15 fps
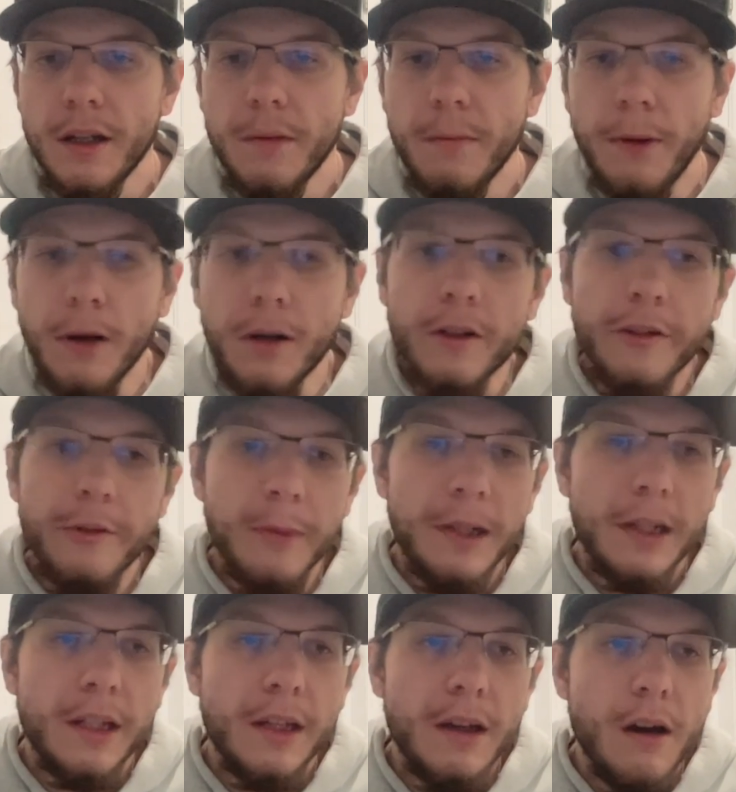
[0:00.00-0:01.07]
Part of
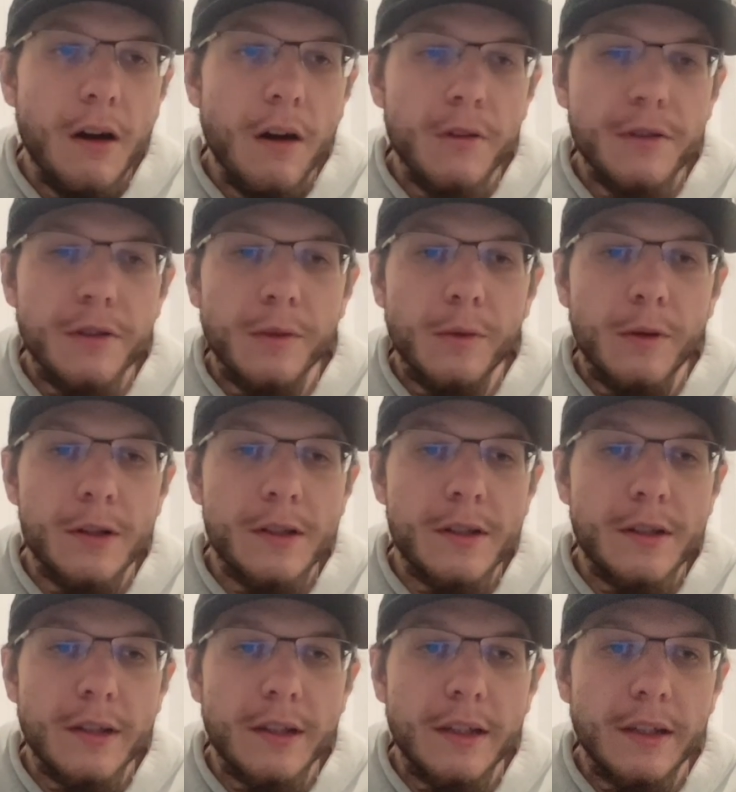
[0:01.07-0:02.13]
me also wants
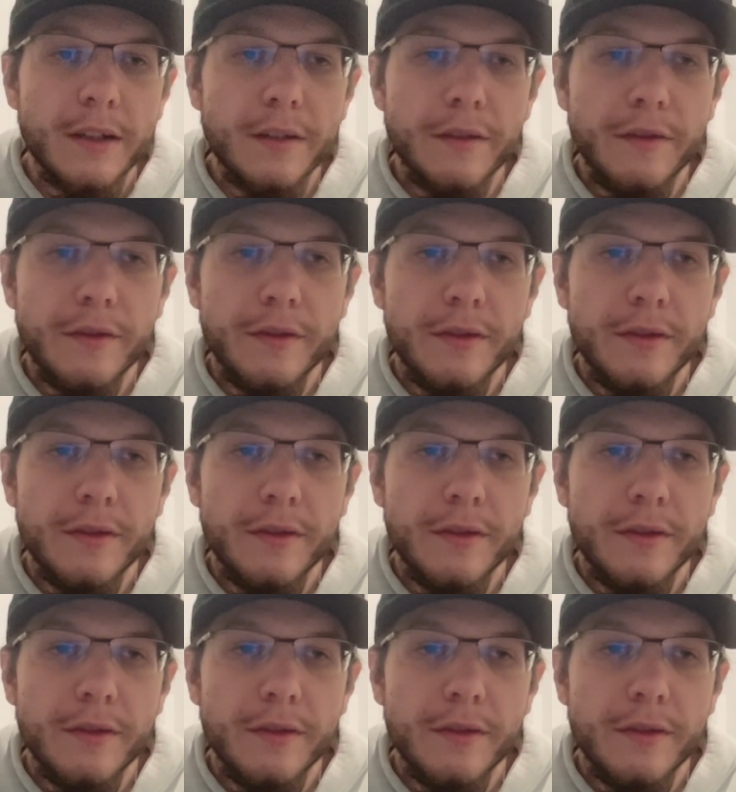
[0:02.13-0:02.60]
to give